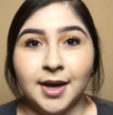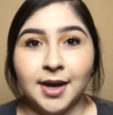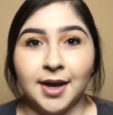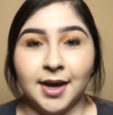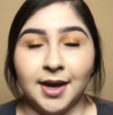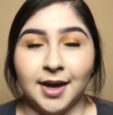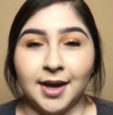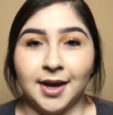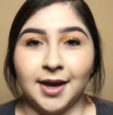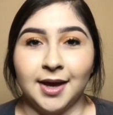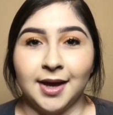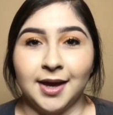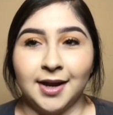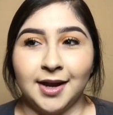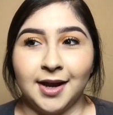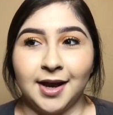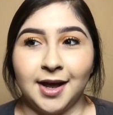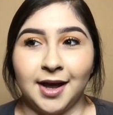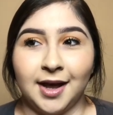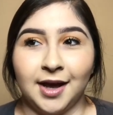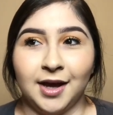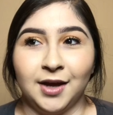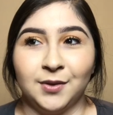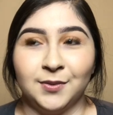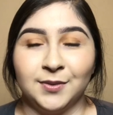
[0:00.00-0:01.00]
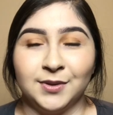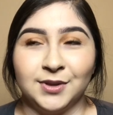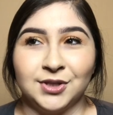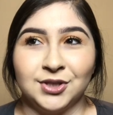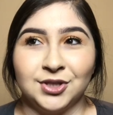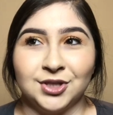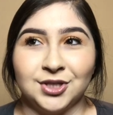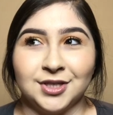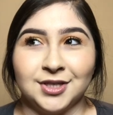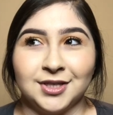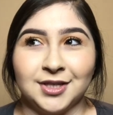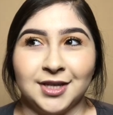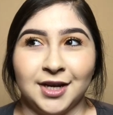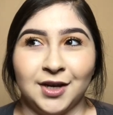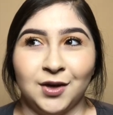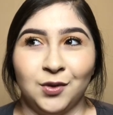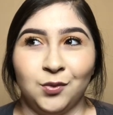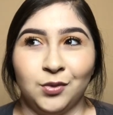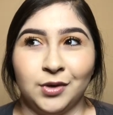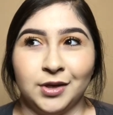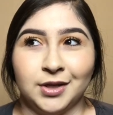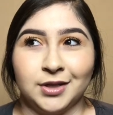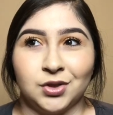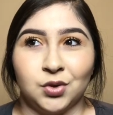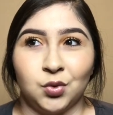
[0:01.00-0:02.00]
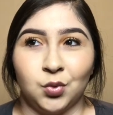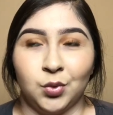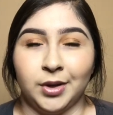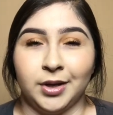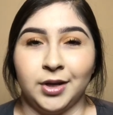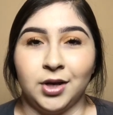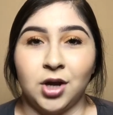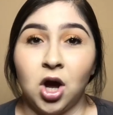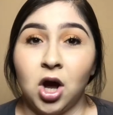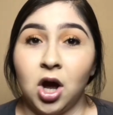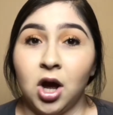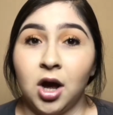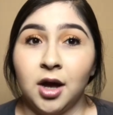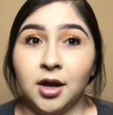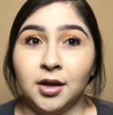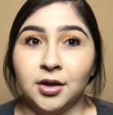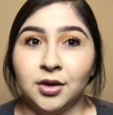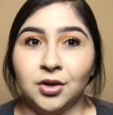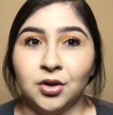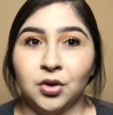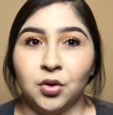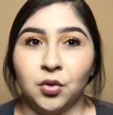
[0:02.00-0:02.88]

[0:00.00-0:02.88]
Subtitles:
And I was just like, what is going on?